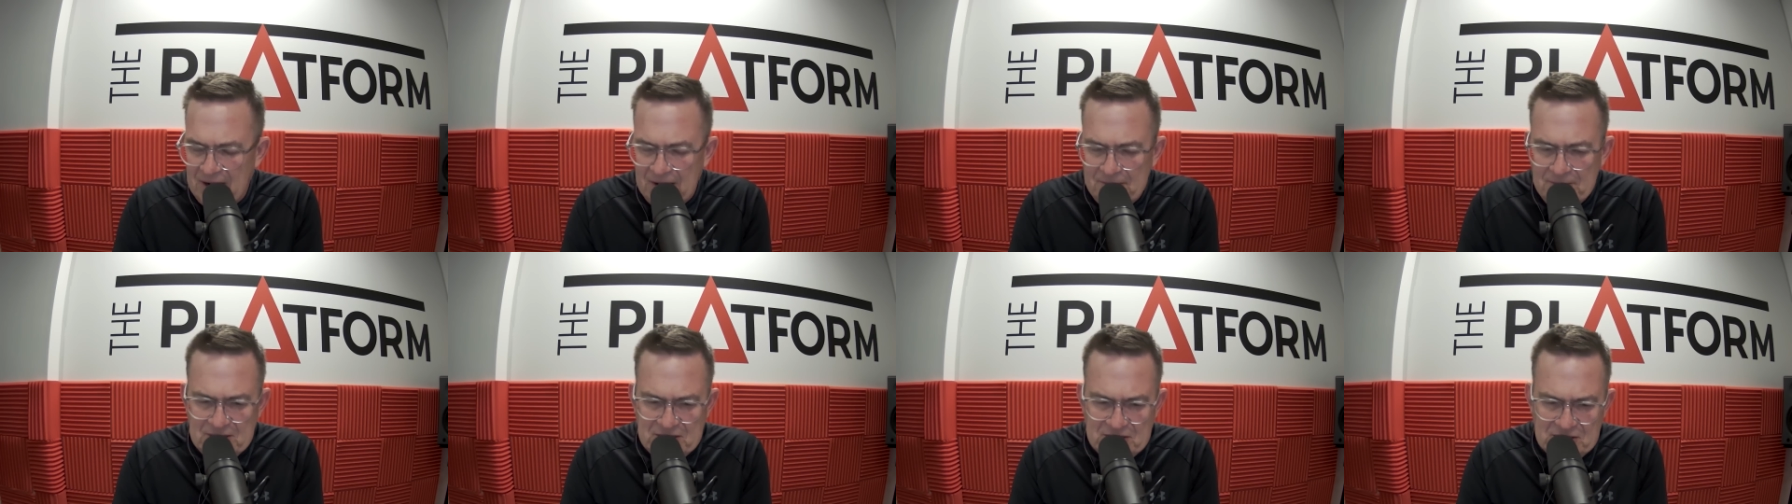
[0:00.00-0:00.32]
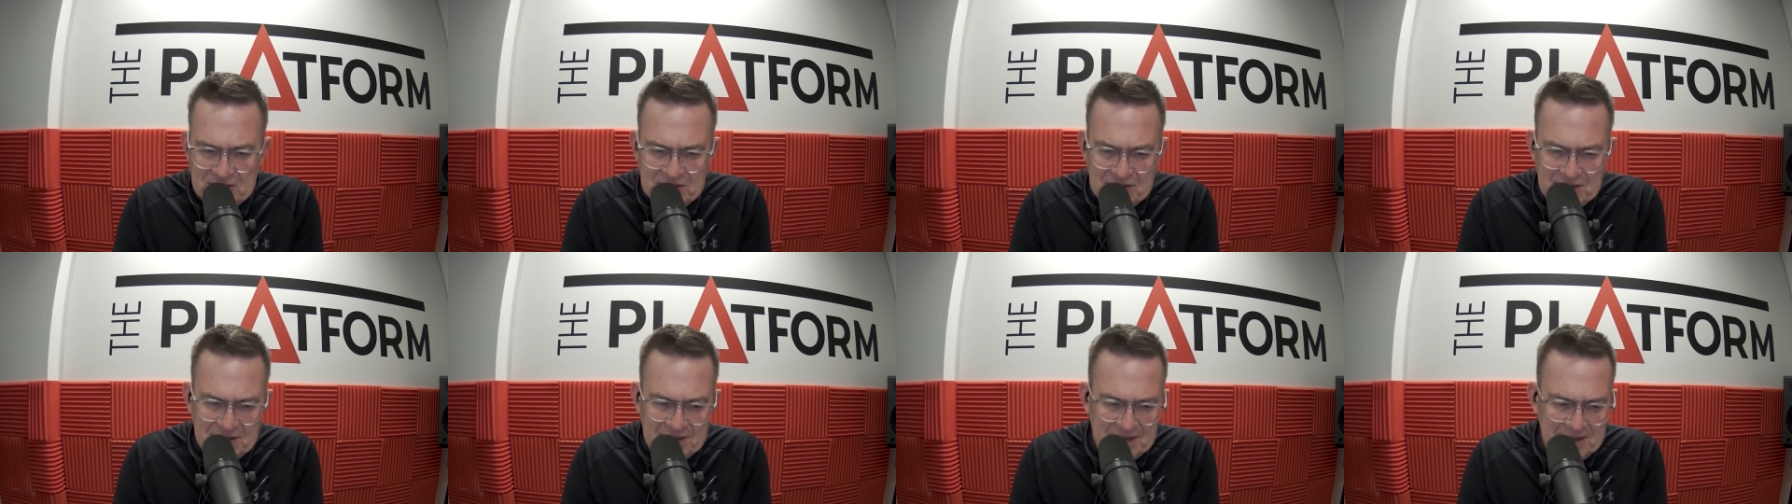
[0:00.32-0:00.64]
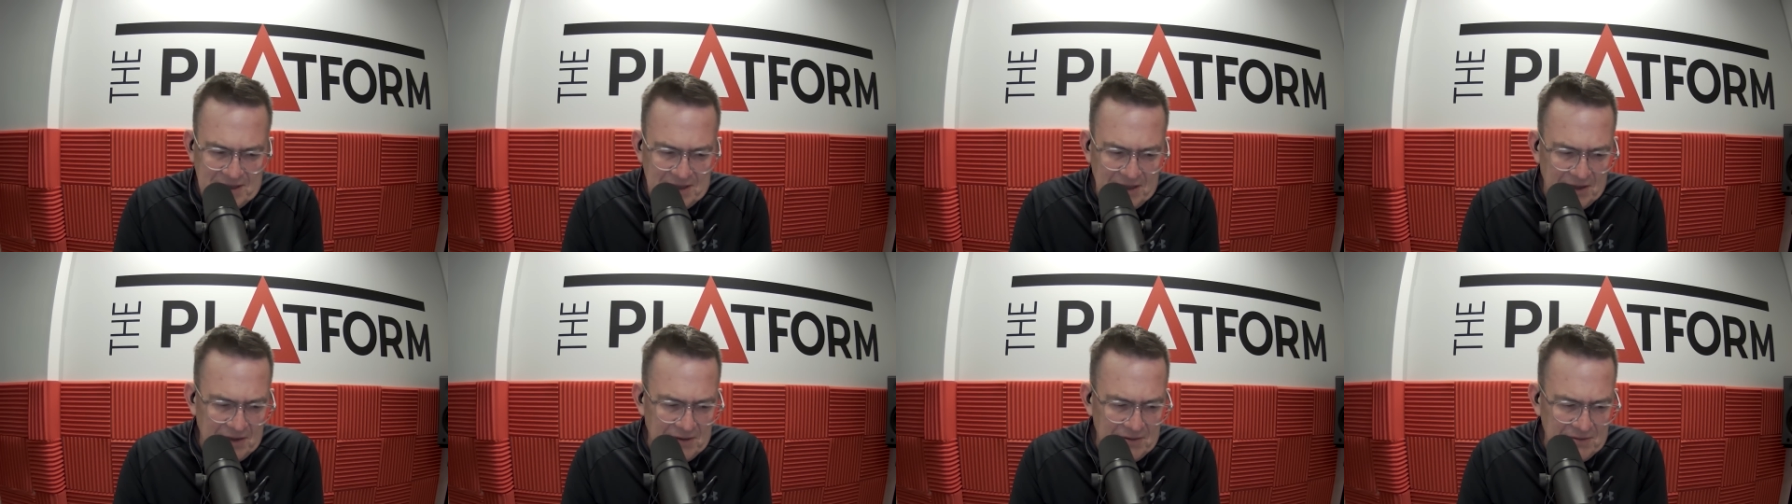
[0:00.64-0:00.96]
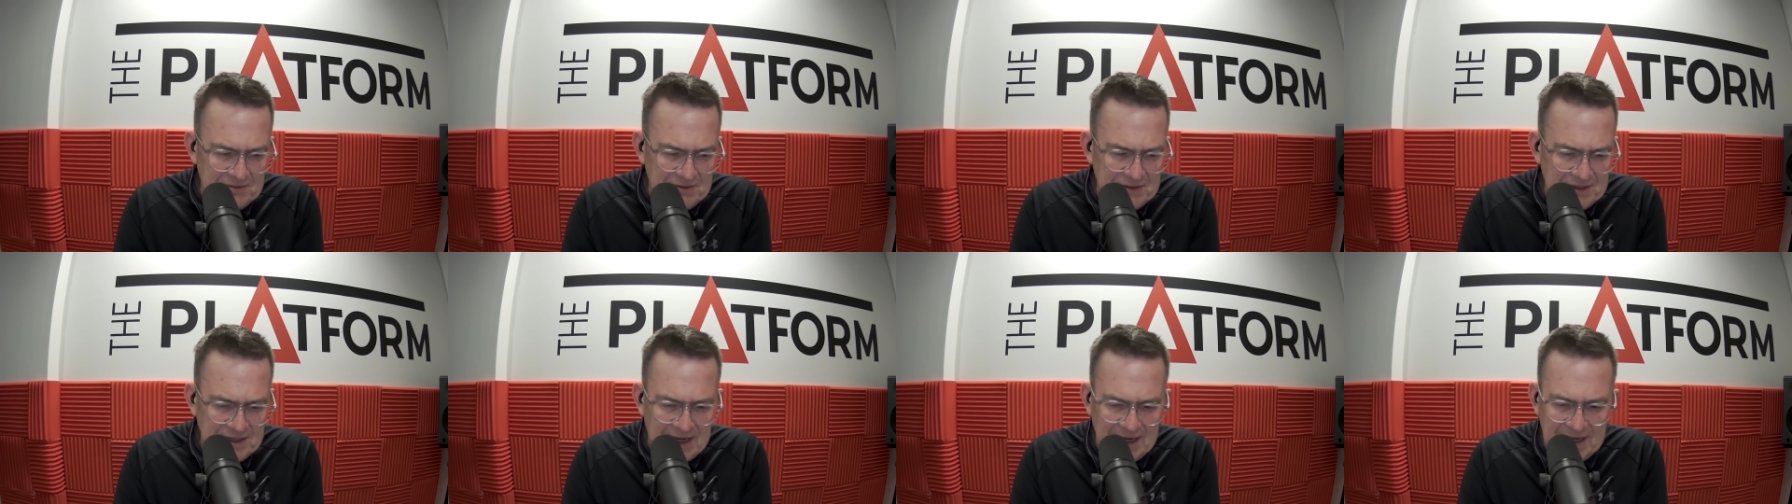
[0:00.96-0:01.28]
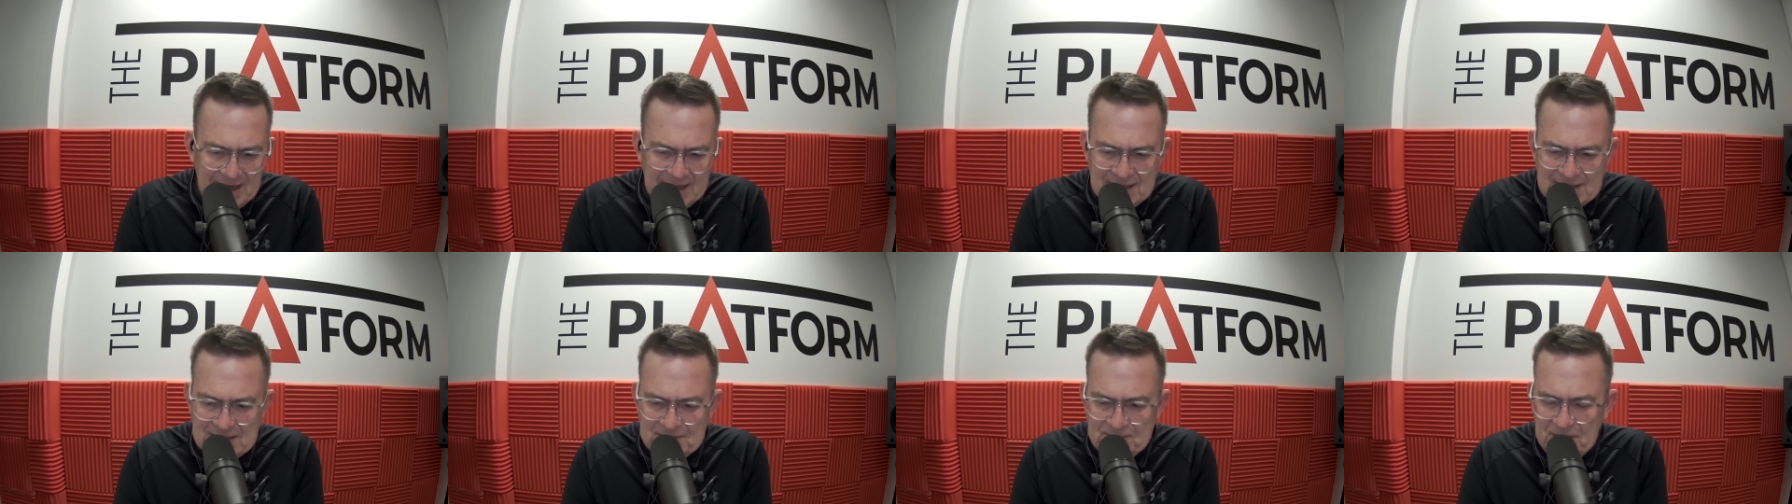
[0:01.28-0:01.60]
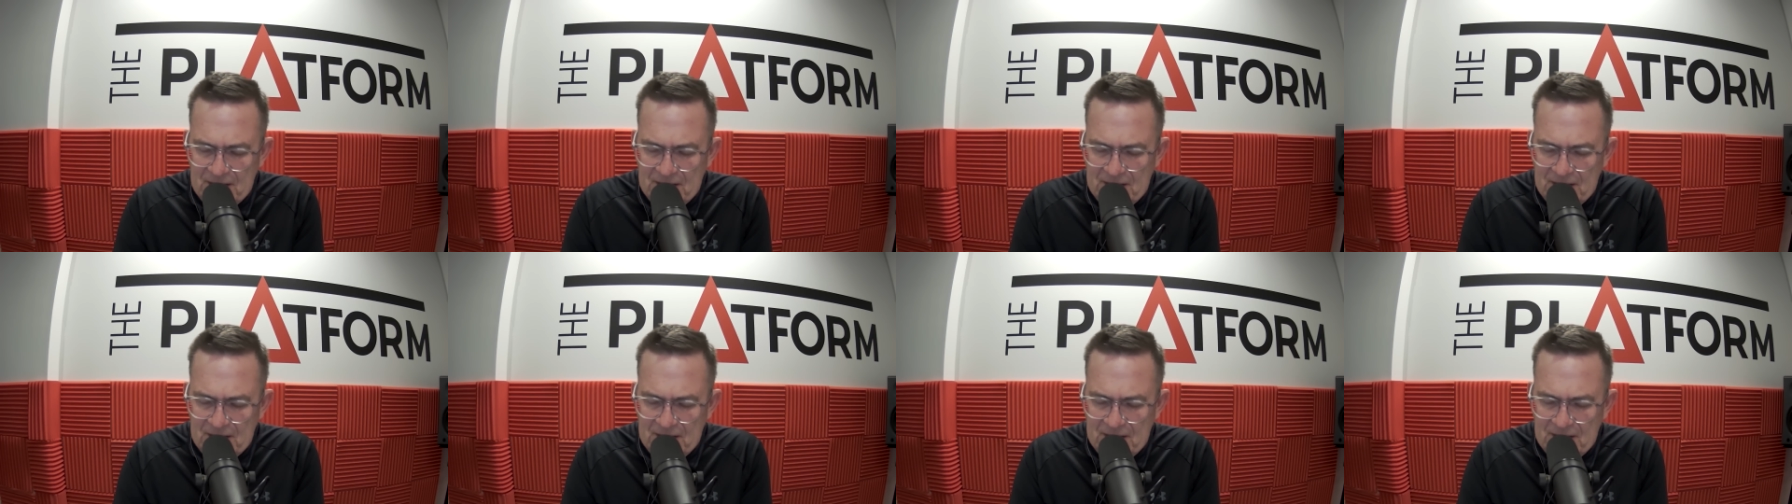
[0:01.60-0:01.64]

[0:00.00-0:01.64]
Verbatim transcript: rubbish cold takes,